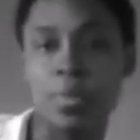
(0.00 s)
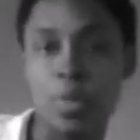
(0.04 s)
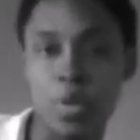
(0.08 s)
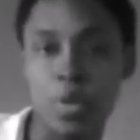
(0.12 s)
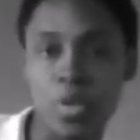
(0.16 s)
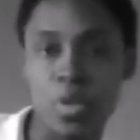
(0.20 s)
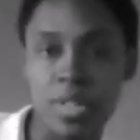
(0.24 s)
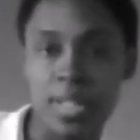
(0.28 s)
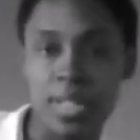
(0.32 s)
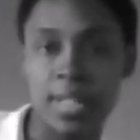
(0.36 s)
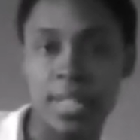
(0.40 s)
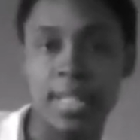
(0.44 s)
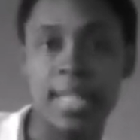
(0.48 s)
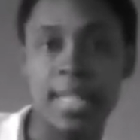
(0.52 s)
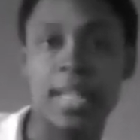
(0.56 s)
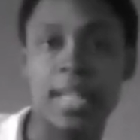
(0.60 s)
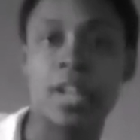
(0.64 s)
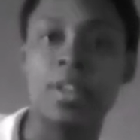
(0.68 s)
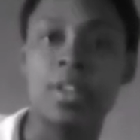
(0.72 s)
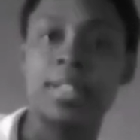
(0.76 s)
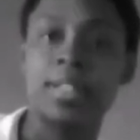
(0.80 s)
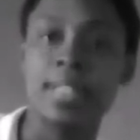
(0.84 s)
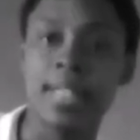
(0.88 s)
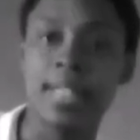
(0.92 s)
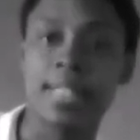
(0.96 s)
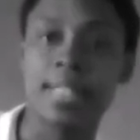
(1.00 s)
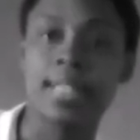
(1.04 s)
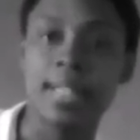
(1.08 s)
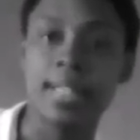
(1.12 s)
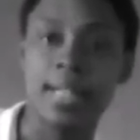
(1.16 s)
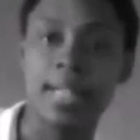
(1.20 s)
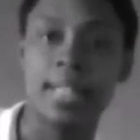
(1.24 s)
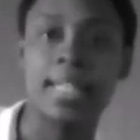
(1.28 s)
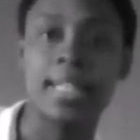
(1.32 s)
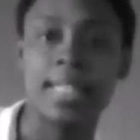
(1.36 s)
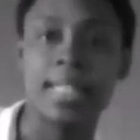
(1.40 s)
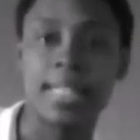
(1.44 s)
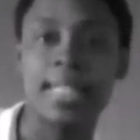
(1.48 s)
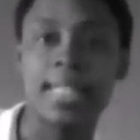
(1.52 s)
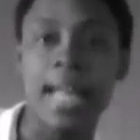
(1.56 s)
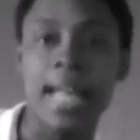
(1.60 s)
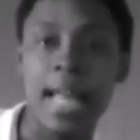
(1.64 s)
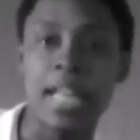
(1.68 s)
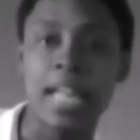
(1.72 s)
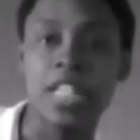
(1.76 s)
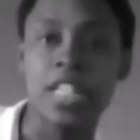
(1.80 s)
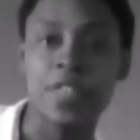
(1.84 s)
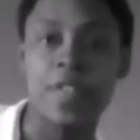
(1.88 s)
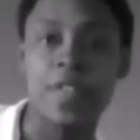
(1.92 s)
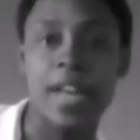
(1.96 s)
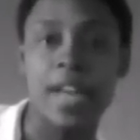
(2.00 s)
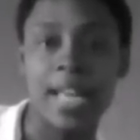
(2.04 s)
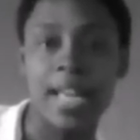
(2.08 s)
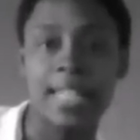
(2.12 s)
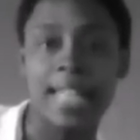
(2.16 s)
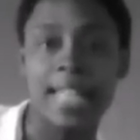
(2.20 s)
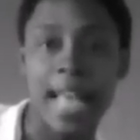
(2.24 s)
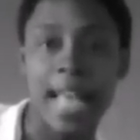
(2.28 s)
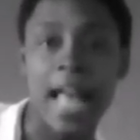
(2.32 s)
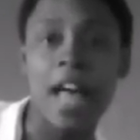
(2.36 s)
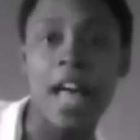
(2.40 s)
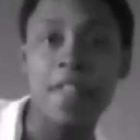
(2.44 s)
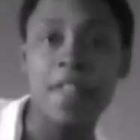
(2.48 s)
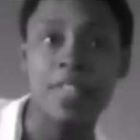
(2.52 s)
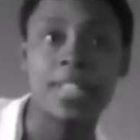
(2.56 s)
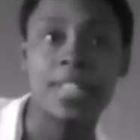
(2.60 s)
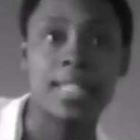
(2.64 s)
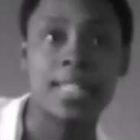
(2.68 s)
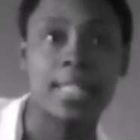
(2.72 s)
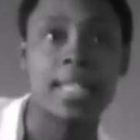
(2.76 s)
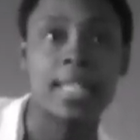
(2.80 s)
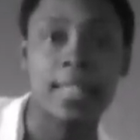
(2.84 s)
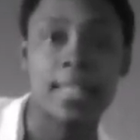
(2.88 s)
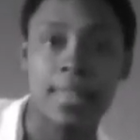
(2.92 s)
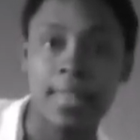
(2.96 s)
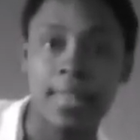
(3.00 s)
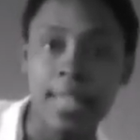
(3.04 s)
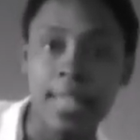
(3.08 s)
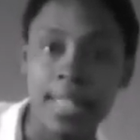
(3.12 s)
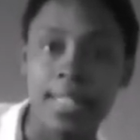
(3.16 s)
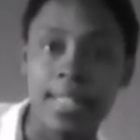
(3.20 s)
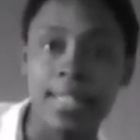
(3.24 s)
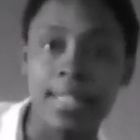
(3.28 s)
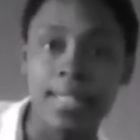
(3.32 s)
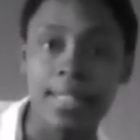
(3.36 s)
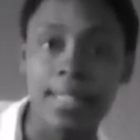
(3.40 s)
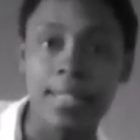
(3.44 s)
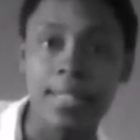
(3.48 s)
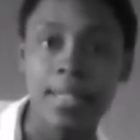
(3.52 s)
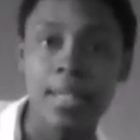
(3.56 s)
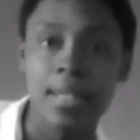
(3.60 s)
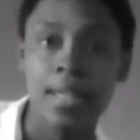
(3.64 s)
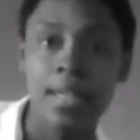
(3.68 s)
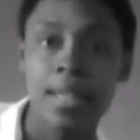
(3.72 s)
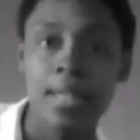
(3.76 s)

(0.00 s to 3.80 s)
musically and artistically satisfies, I have to say this: